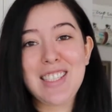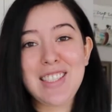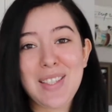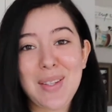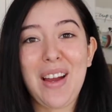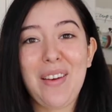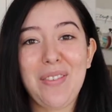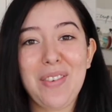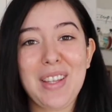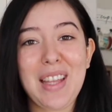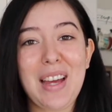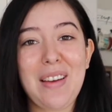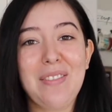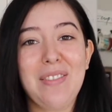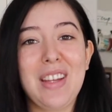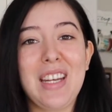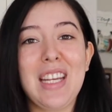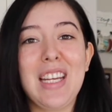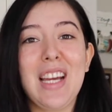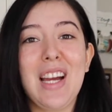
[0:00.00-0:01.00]
So look out for that
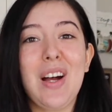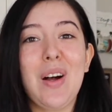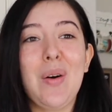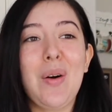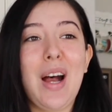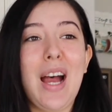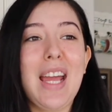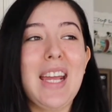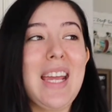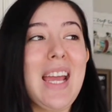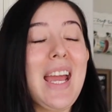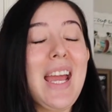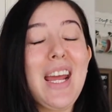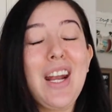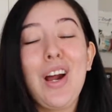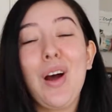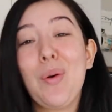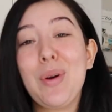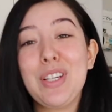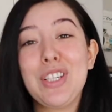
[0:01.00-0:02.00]
video. I
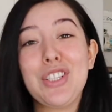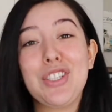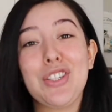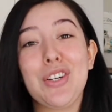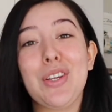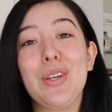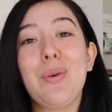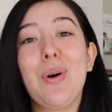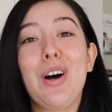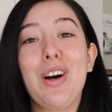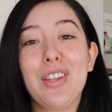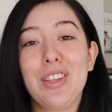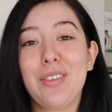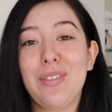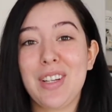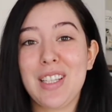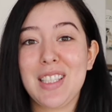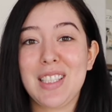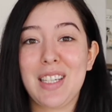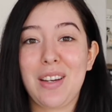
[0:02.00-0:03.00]
cannot wait to show you all the
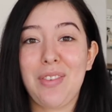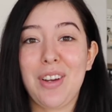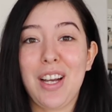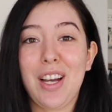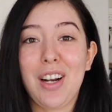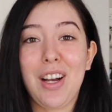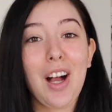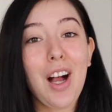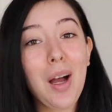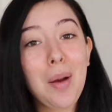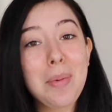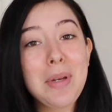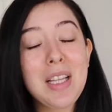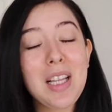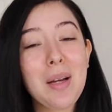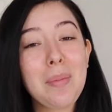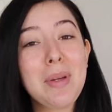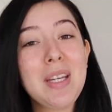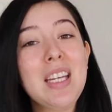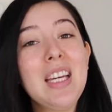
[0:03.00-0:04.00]
fun stuff I got at Hobby
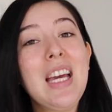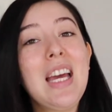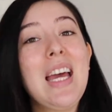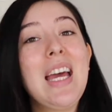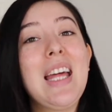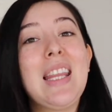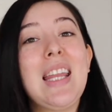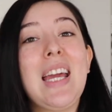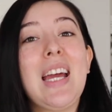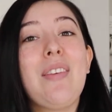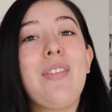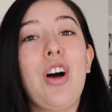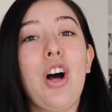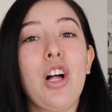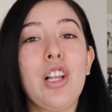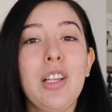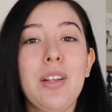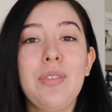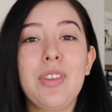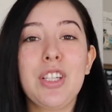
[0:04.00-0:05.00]
Lobby. They have
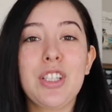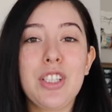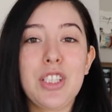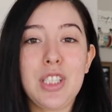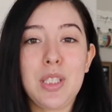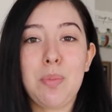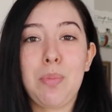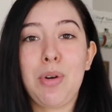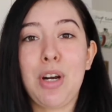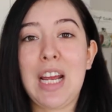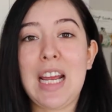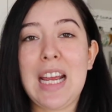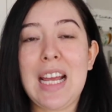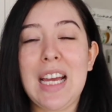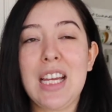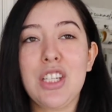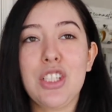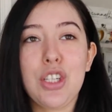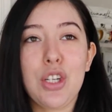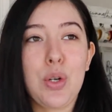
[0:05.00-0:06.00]
all of their spring
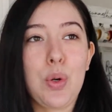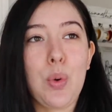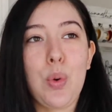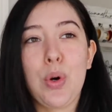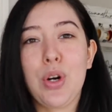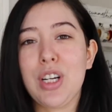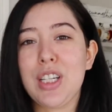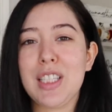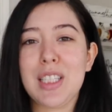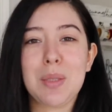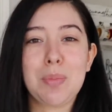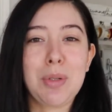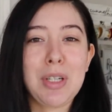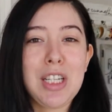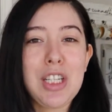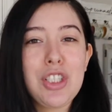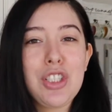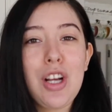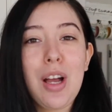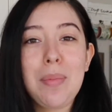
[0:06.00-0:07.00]
decor and
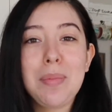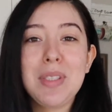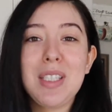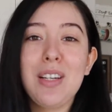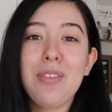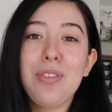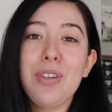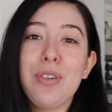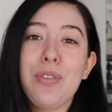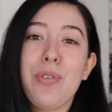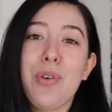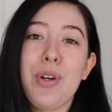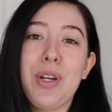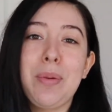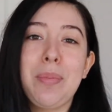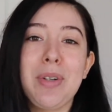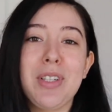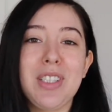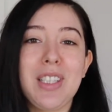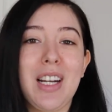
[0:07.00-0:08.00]
spring shop stuff for
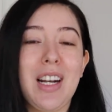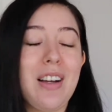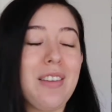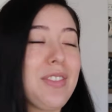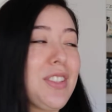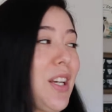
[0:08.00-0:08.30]
40% off.